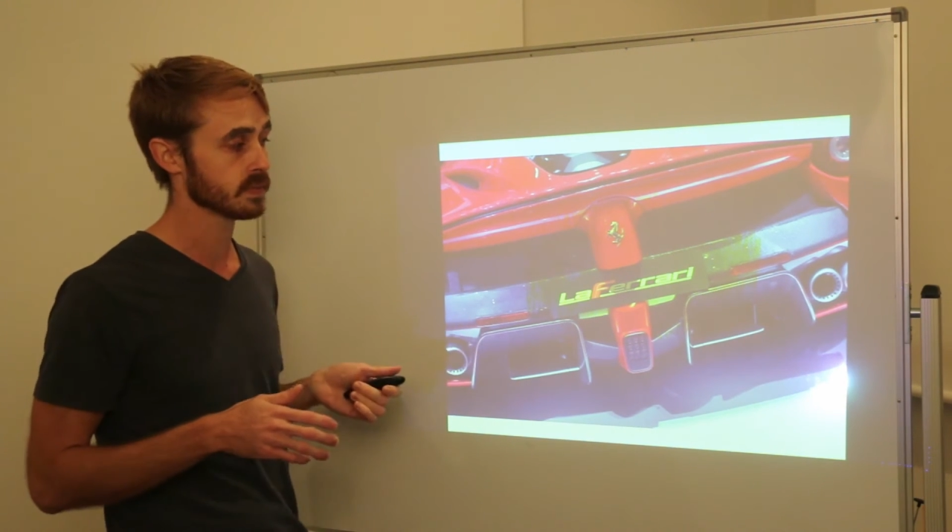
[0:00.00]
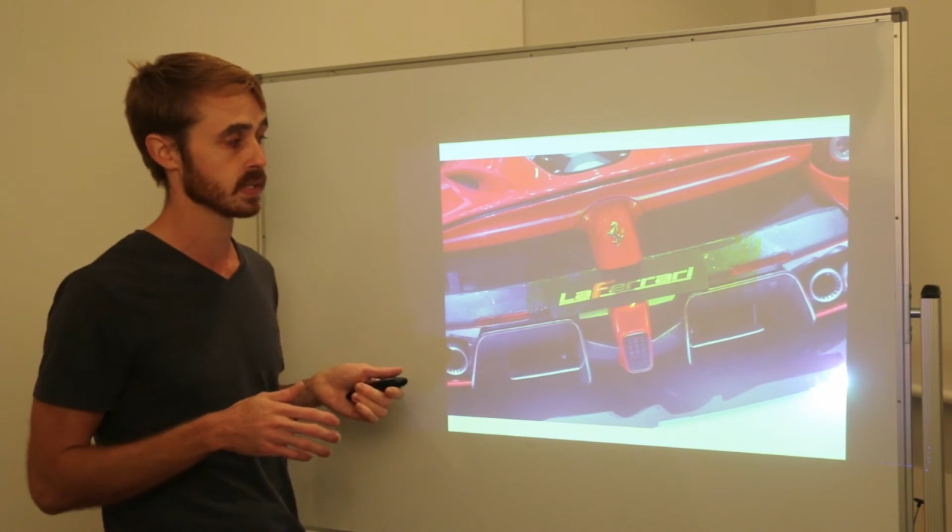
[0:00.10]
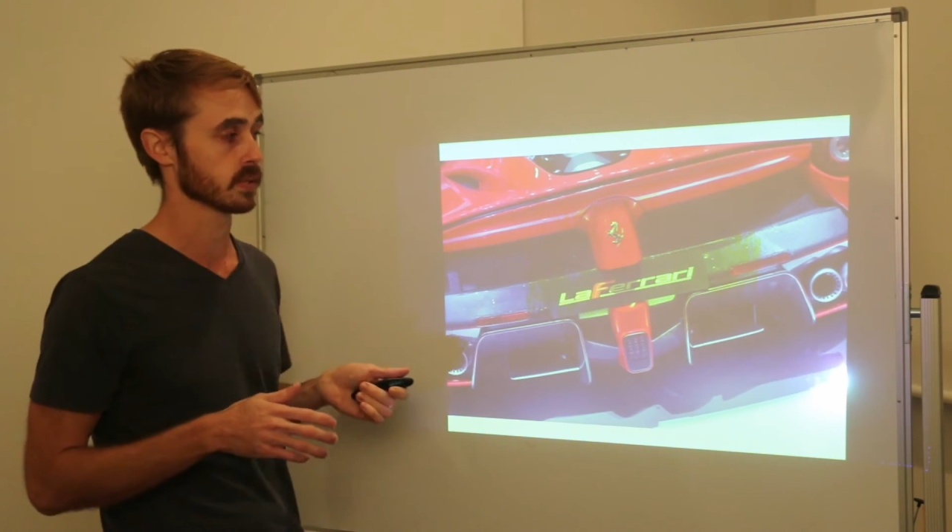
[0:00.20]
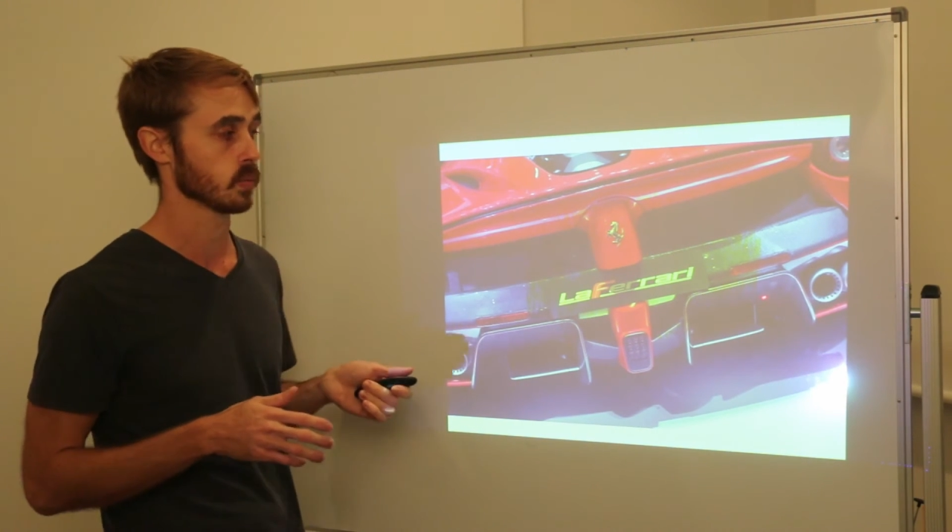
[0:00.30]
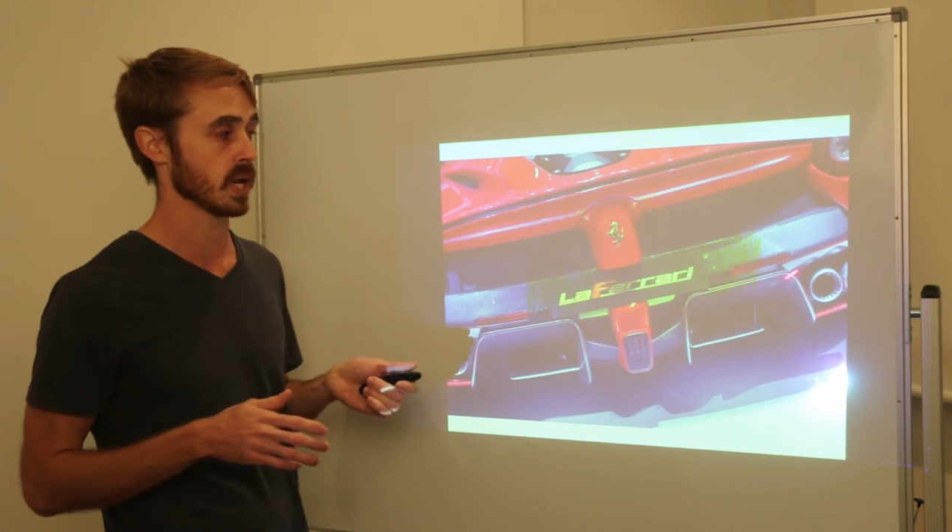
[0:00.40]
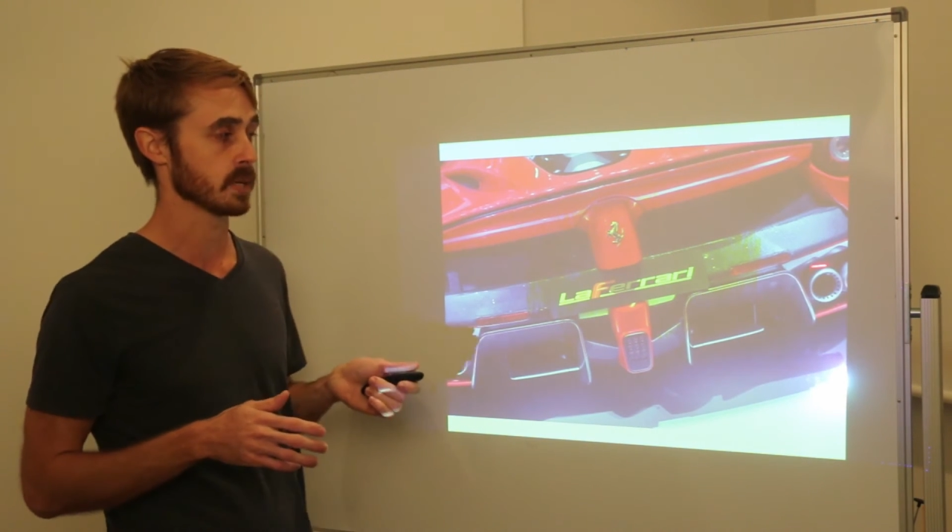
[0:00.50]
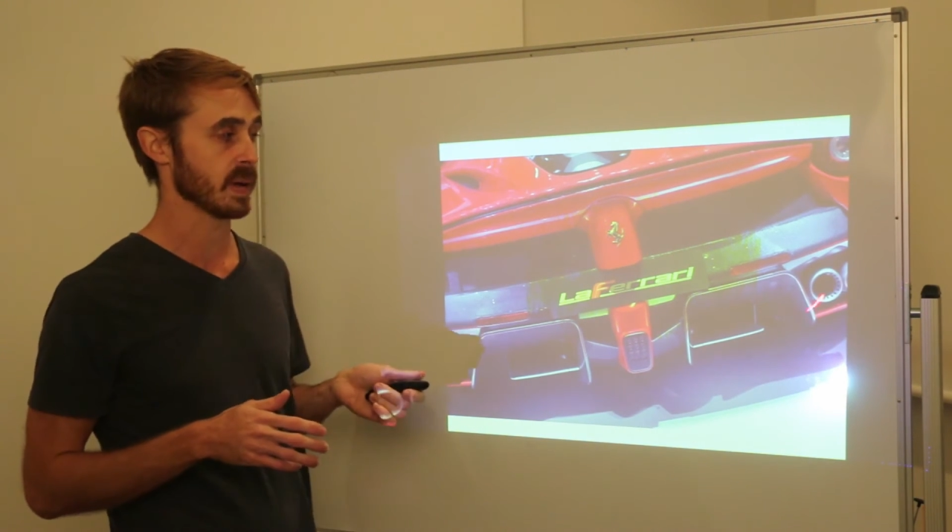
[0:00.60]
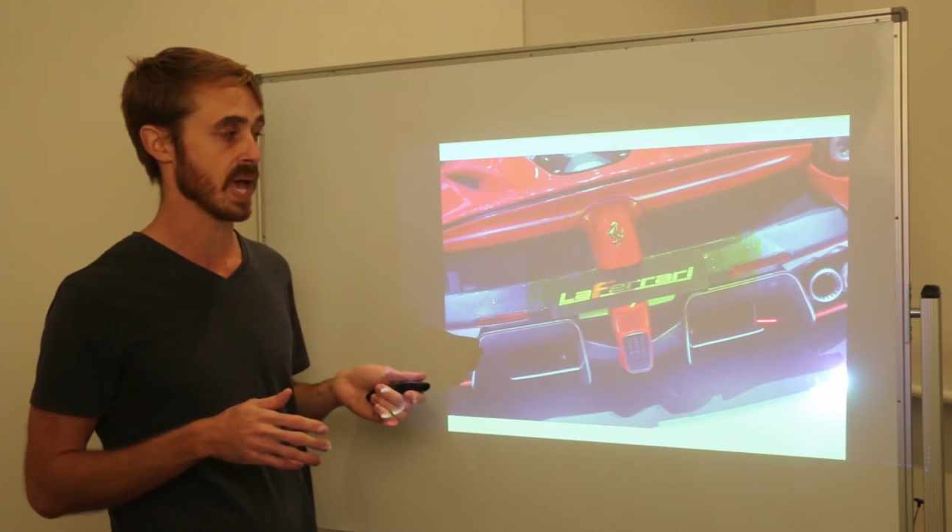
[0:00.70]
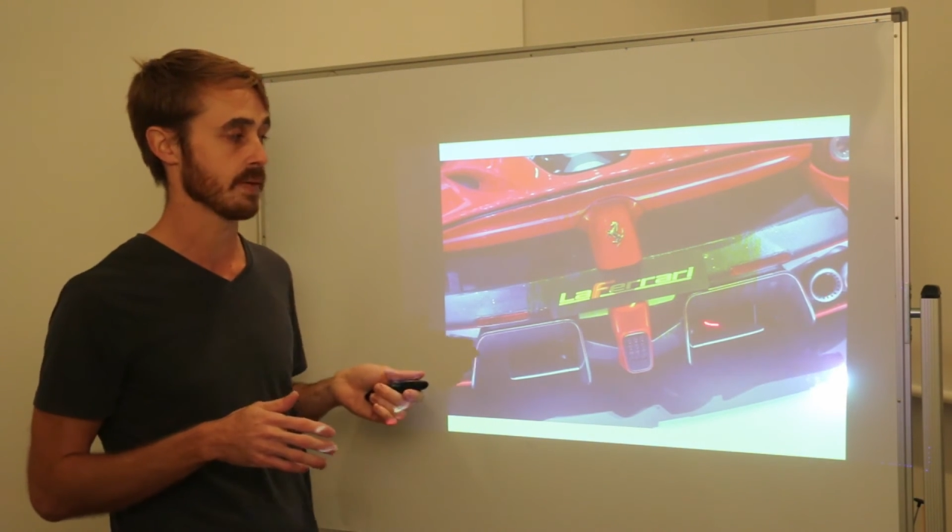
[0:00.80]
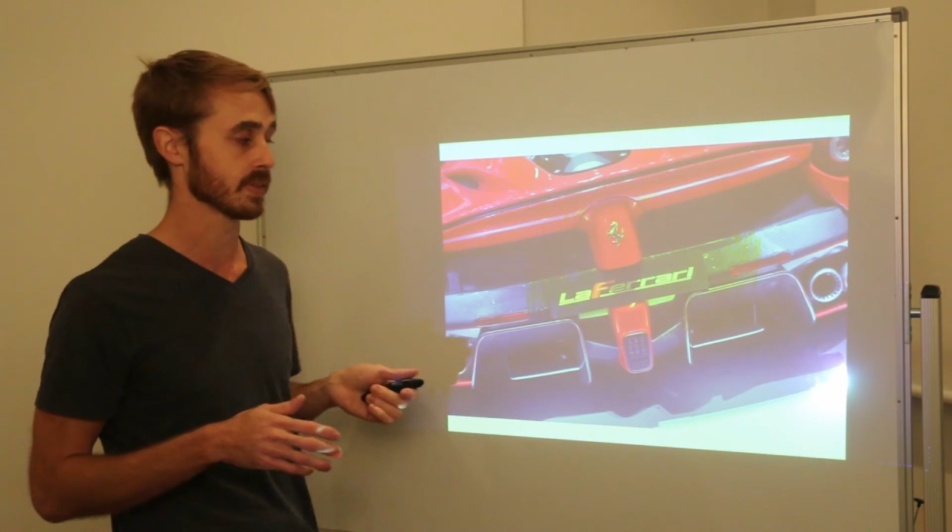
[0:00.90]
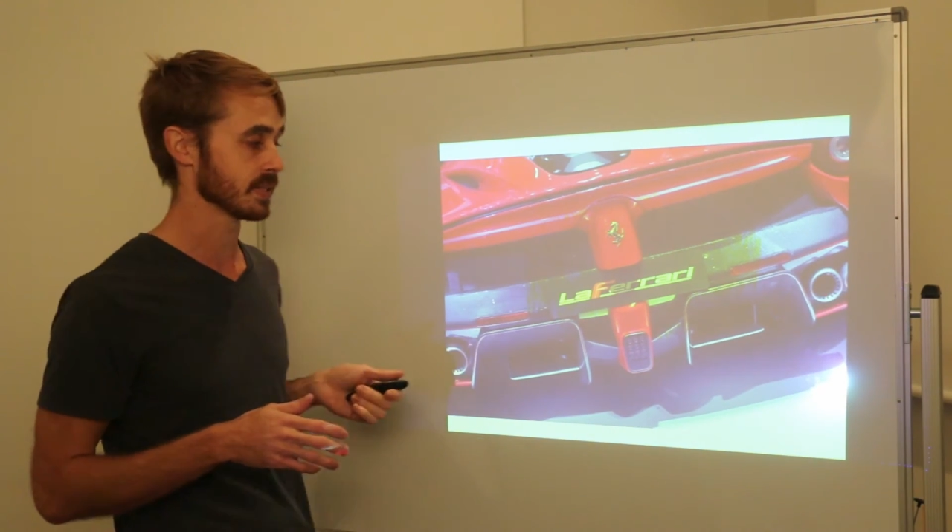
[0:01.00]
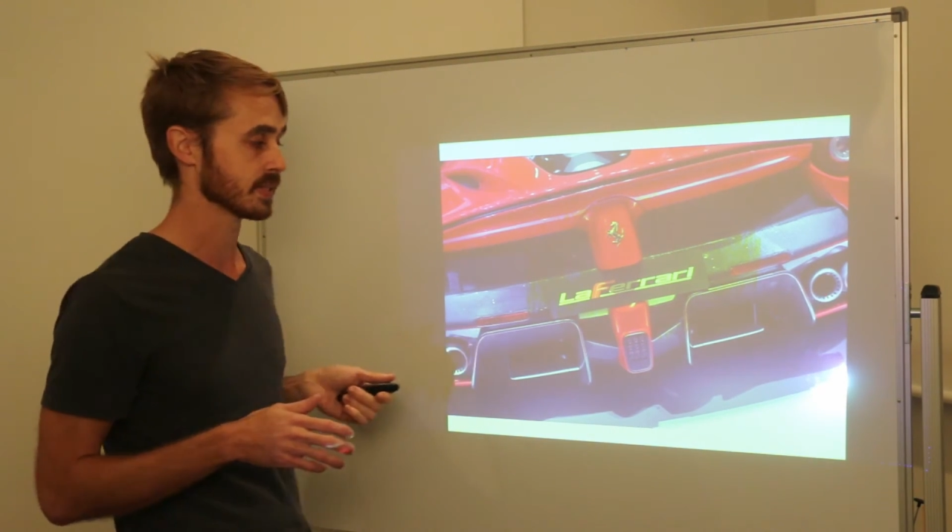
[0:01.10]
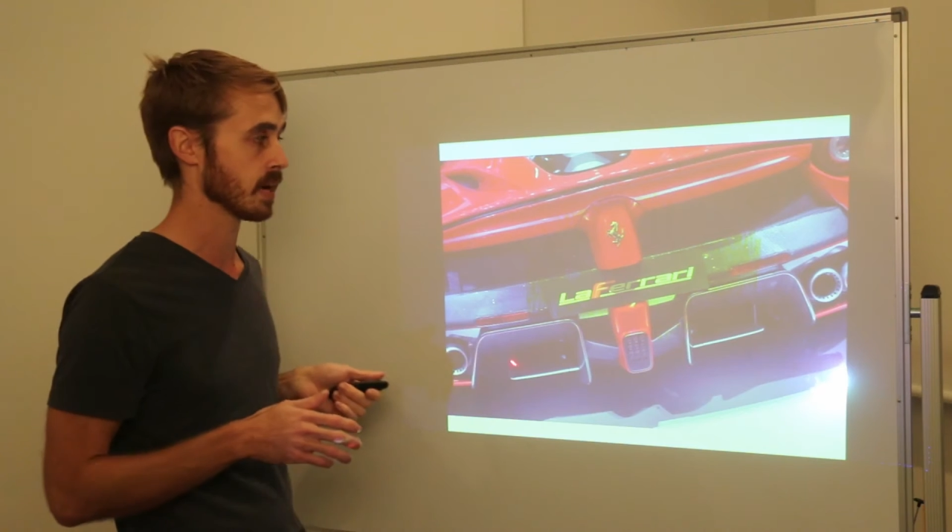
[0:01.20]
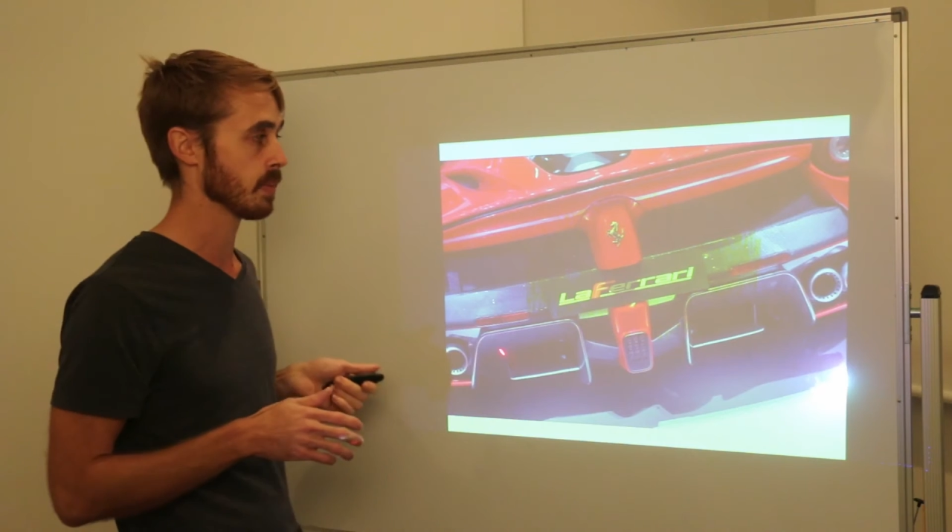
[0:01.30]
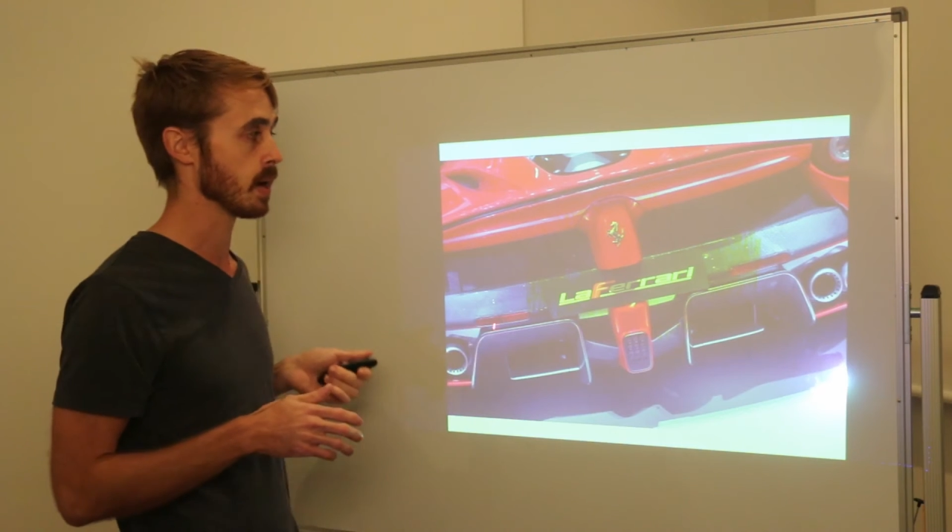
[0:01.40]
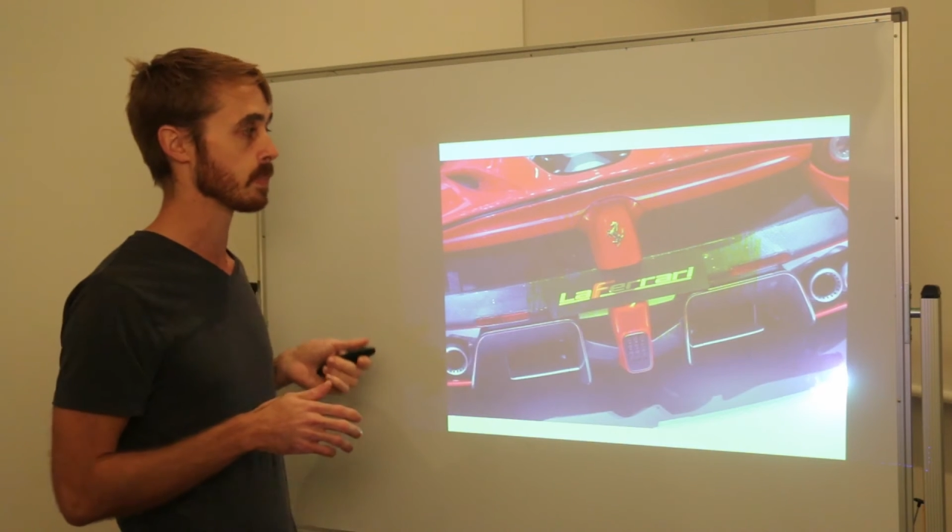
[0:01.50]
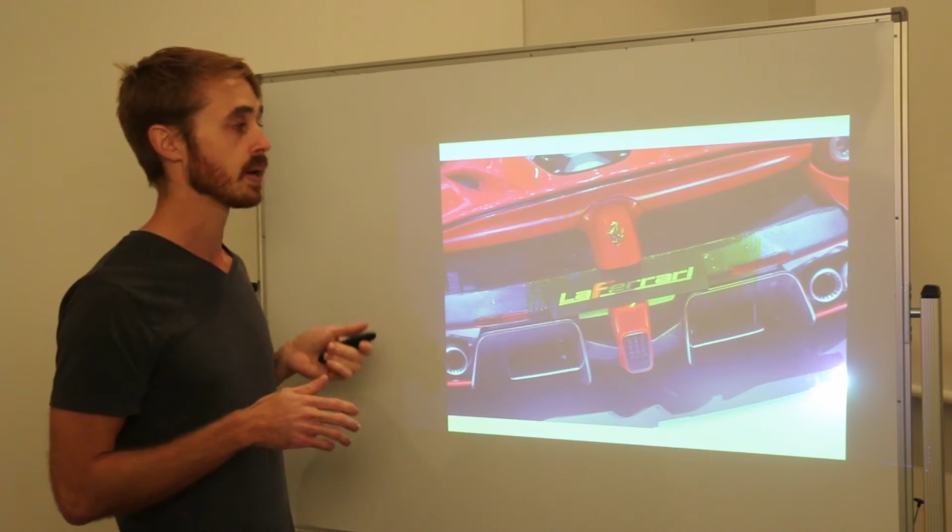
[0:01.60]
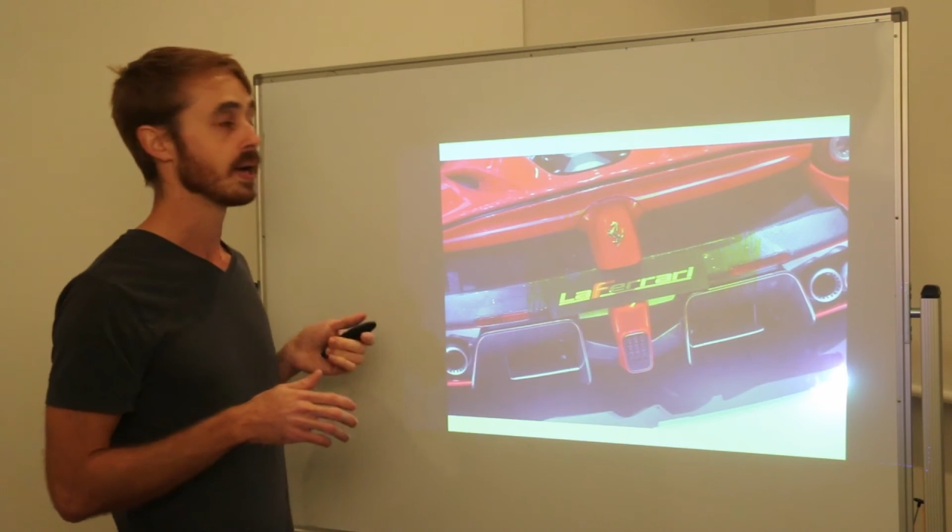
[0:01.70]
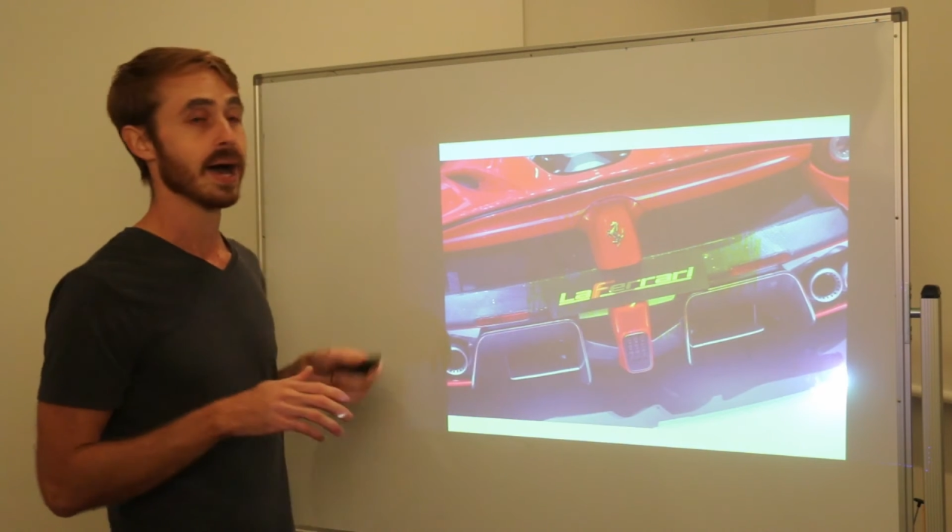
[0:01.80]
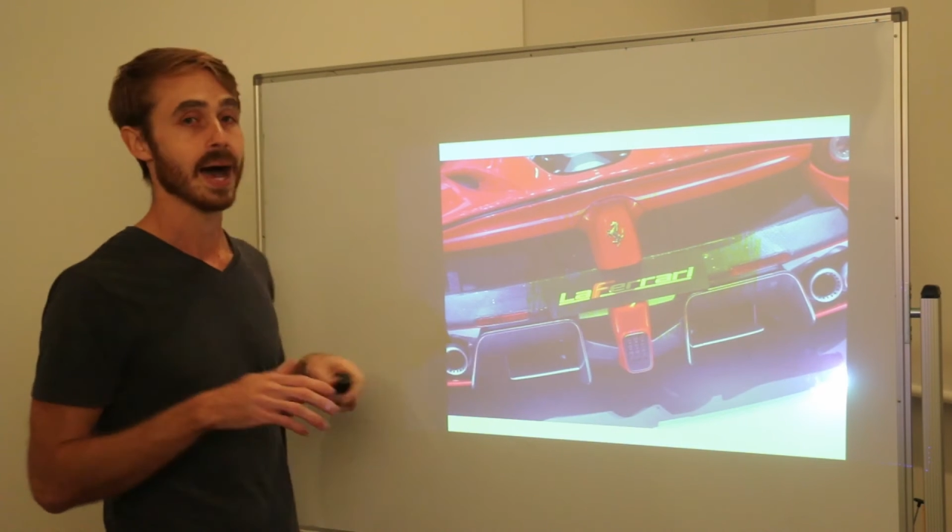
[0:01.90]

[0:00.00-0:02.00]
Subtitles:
filling the wake by having this come up,